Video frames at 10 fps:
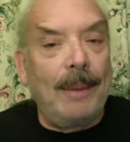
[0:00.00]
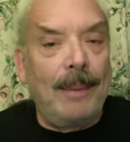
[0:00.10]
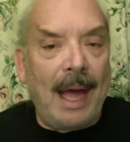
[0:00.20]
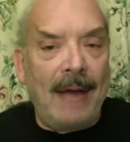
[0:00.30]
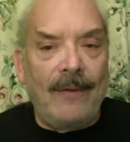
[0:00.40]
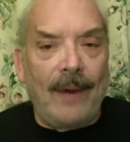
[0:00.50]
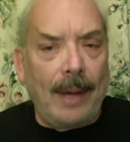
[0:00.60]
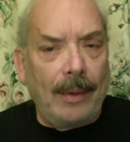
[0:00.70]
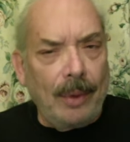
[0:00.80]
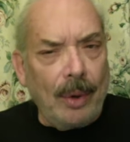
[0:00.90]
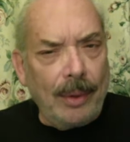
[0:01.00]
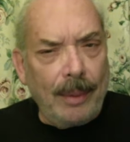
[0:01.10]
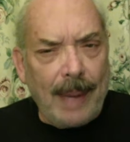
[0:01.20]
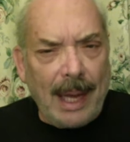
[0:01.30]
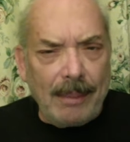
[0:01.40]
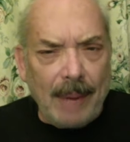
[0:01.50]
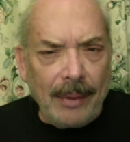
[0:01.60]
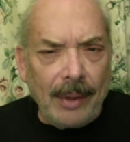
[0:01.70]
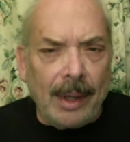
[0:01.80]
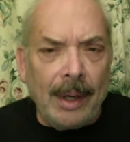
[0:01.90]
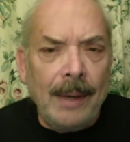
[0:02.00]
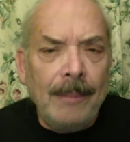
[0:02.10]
the bad father or the bad mother?